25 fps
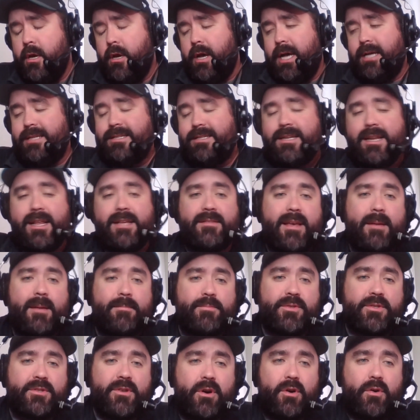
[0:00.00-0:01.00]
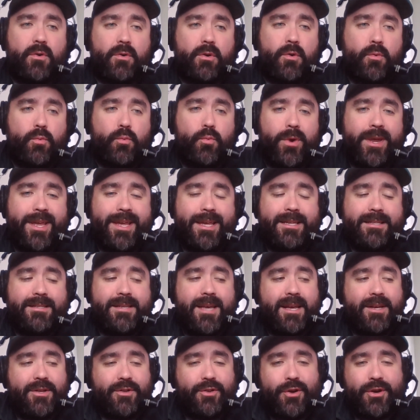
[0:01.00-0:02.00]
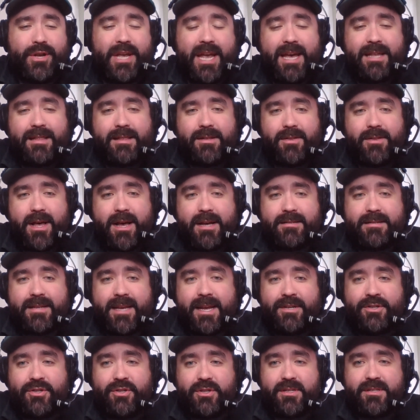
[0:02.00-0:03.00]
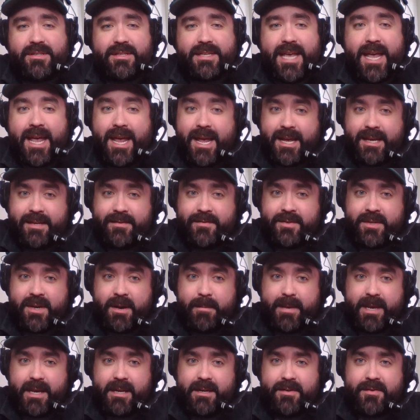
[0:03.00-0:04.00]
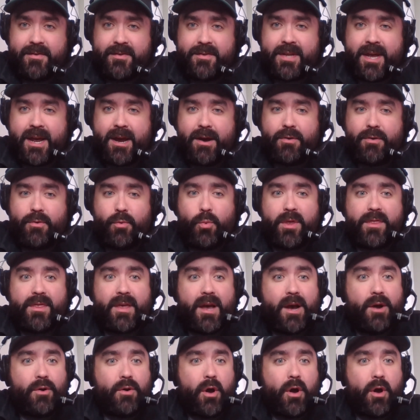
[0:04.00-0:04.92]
On today's episode, we take a look at the Los Angeles Kings coming into town without